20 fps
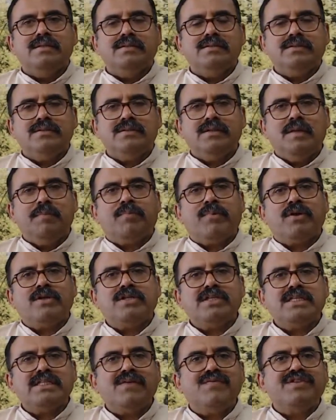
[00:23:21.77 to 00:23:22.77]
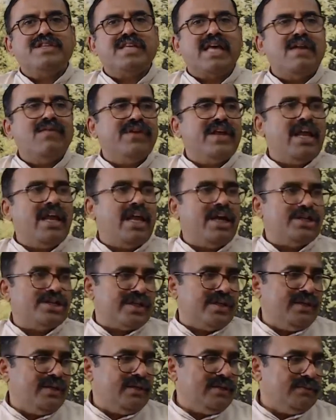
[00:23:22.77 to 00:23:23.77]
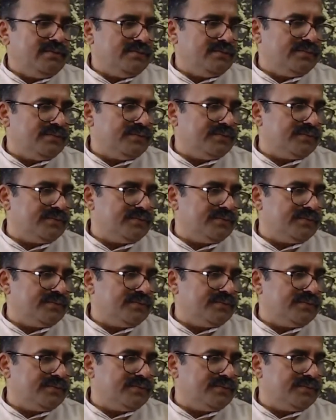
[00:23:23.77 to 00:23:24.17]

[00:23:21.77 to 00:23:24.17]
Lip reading: So the process of self-realization